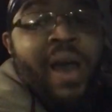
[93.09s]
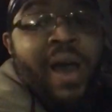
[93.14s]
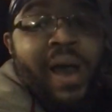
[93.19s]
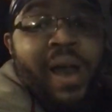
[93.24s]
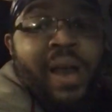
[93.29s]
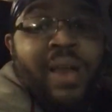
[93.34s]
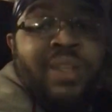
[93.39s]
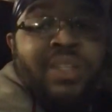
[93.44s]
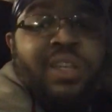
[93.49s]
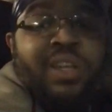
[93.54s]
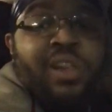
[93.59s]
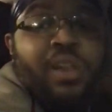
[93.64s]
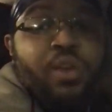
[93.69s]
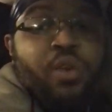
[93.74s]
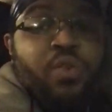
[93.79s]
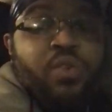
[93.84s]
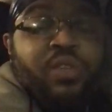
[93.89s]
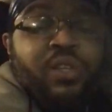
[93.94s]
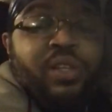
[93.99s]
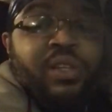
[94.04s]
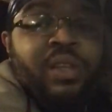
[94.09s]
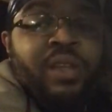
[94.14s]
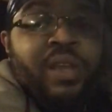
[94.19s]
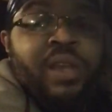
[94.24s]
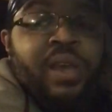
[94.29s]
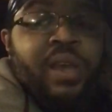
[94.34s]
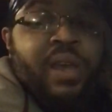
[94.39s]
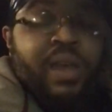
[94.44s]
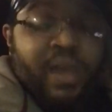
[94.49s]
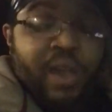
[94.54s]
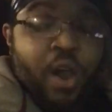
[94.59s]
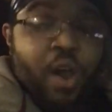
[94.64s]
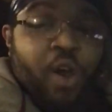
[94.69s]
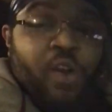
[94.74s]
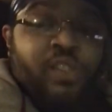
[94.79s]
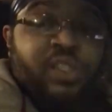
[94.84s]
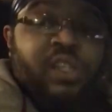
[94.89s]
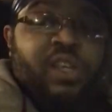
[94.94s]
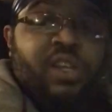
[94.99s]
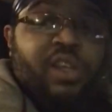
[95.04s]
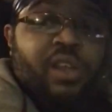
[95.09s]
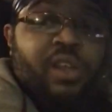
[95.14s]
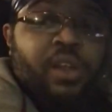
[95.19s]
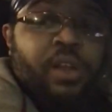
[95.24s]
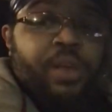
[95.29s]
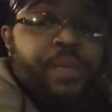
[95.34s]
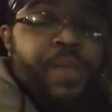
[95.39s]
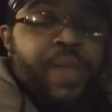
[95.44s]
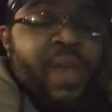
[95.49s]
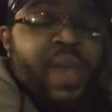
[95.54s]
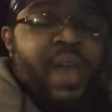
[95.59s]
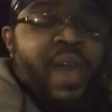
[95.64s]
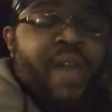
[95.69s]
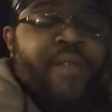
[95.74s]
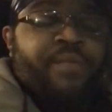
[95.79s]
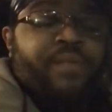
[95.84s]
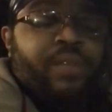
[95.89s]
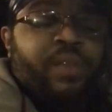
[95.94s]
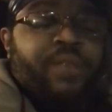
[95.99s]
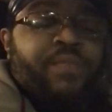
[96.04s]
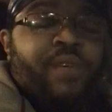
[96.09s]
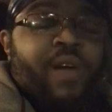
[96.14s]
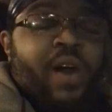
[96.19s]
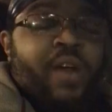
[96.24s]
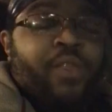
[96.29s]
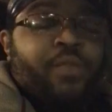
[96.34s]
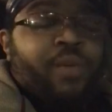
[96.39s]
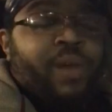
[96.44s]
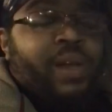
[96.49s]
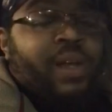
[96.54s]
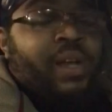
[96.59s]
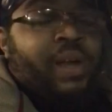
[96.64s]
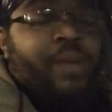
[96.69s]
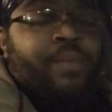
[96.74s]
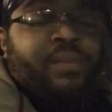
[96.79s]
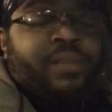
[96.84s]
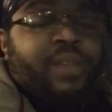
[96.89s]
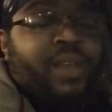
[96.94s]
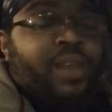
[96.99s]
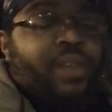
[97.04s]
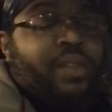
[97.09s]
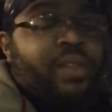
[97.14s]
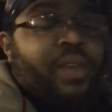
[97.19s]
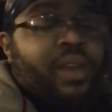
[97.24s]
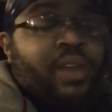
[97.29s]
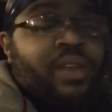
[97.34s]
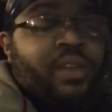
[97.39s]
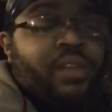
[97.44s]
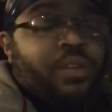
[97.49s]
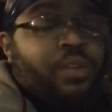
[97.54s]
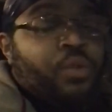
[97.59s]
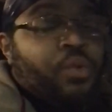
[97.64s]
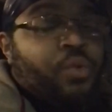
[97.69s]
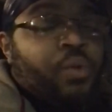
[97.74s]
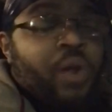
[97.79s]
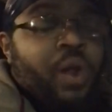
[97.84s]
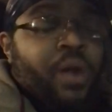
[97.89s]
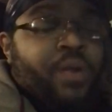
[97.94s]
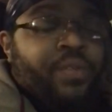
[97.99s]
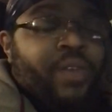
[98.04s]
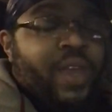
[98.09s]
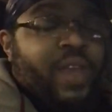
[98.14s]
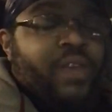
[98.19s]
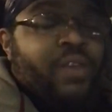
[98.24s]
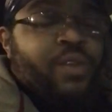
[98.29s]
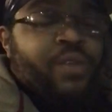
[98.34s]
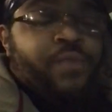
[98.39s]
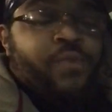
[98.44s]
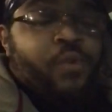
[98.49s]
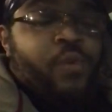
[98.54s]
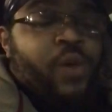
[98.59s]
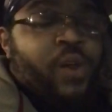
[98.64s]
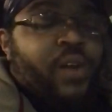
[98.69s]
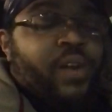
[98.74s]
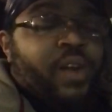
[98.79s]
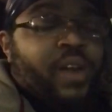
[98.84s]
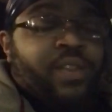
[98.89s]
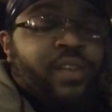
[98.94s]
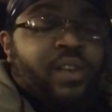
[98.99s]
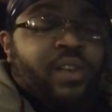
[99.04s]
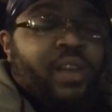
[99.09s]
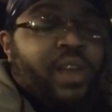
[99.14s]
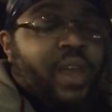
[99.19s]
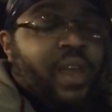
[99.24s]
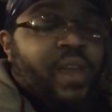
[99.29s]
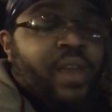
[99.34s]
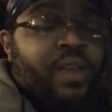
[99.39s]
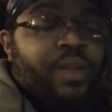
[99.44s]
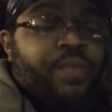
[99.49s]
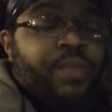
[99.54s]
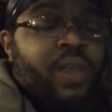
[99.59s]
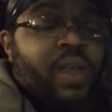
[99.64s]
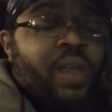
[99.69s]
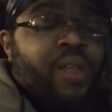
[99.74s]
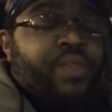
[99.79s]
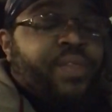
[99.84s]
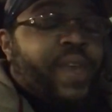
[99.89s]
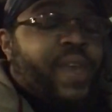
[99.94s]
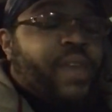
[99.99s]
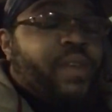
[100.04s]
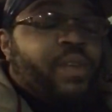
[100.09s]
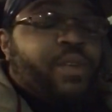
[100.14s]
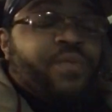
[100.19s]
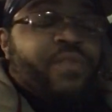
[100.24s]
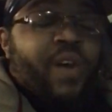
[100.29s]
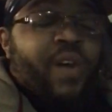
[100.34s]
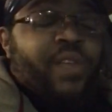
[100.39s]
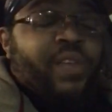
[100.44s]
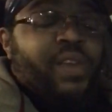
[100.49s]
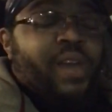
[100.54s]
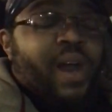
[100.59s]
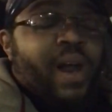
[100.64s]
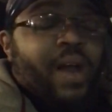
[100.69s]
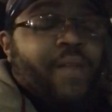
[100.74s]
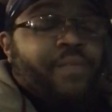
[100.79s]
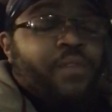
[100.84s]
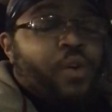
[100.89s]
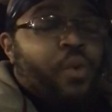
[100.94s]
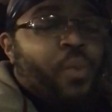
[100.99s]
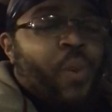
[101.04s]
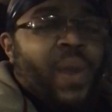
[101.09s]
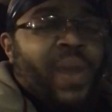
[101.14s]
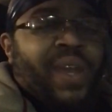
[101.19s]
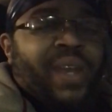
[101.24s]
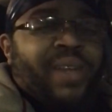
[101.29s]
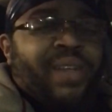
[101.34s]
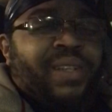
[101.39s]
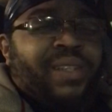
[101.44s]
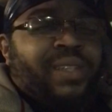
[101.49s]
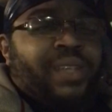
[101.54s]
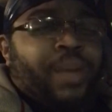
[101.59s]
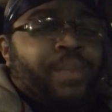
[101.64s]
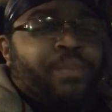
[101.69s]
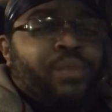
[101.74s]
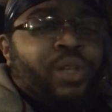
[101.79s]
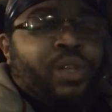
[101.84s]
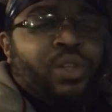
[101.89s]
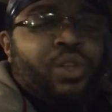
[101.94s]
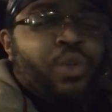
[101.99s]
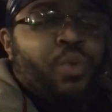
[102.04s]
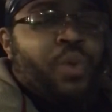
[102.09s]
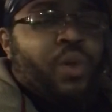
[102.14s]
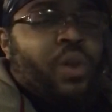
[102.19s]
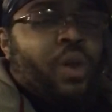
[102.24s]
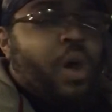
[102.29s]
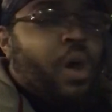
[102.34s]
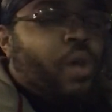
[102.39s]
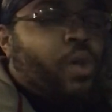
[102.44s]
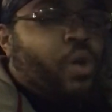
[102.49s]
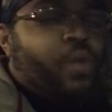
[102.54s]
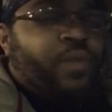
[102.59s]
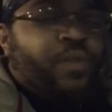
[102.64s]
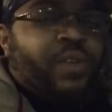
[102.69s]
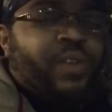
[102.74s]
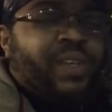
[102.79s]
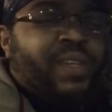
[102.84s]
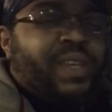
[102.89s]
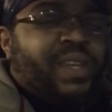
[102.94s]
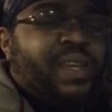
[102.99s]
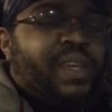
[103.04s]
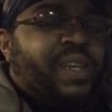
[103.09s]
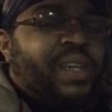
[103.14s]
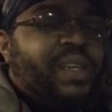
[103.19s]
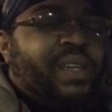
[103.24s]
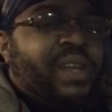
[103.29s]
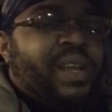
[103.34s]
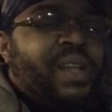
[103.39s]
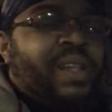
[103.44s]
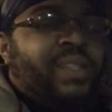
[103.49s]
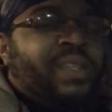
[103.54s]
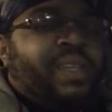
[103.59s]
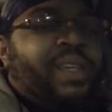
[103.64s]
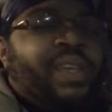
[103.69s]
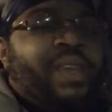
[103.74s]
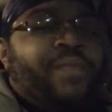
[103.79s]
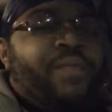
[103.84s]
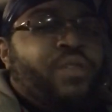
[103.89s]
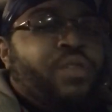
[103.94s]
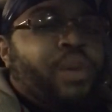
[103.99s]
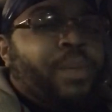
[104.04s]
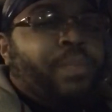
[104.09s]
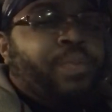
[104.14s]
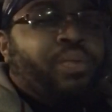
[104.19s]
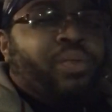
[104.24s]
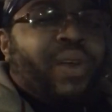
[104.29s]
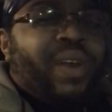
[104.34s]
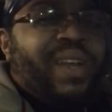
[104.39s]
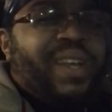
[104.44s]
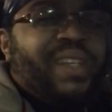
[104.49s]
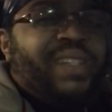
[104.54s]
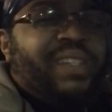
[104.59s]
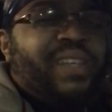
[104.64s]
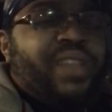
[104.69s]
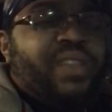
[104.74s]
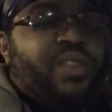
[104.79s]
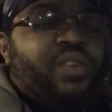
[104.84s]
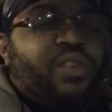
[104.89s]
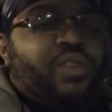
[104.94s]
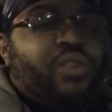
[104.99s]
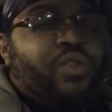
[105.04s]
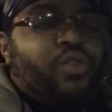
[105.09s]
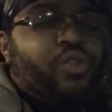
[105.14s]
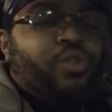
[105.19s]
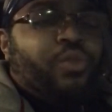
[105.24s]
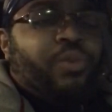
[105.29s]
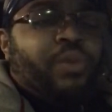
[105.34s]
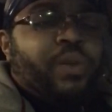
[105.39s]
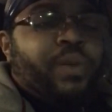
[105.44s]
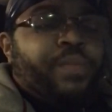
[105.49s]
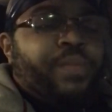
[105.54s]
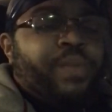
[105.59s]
eyes closed and hearts cleared. Heavenly Father, I come saying thank you. Thank you for another day. Thank you, Father God, for waking us up to do it all over again, to give you the praise and the glory.